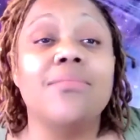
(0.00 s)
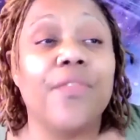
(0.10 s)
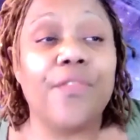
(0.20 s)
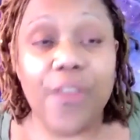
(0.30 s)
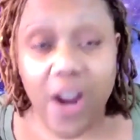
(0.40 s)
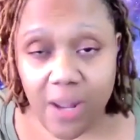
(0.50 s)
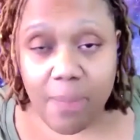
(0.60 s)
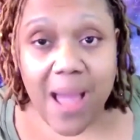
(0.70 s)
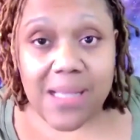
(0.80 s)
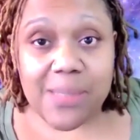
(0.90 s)
very
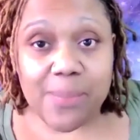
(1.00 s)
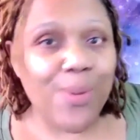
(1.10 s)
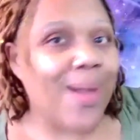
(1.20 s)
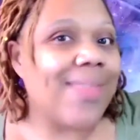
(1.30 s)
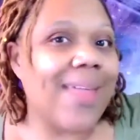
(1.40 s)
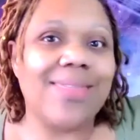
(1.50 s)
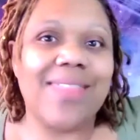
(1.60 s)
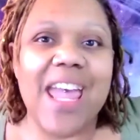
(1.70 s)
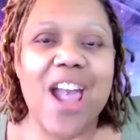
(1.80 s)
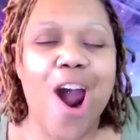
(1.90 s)
possible, that
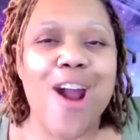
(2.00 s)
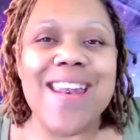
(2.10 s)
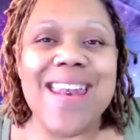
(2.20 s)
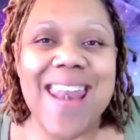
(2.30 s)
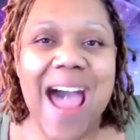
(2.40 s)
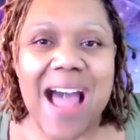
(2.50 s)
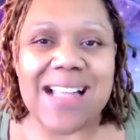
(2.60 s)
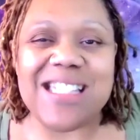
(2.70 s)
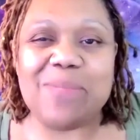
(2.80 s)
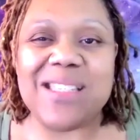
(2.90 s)
they are not
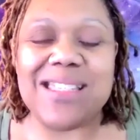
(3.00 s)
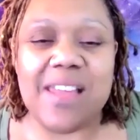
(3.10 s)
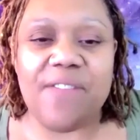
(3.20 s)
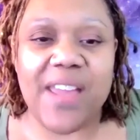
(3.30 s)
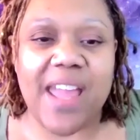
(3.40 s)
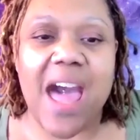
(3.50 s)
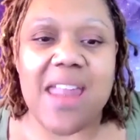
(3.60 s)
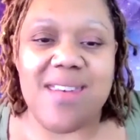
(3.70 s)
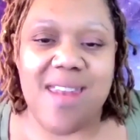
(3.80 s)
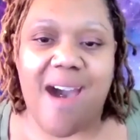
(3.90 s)
specific
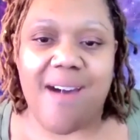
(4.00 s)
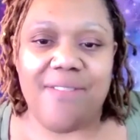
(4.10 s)
enough.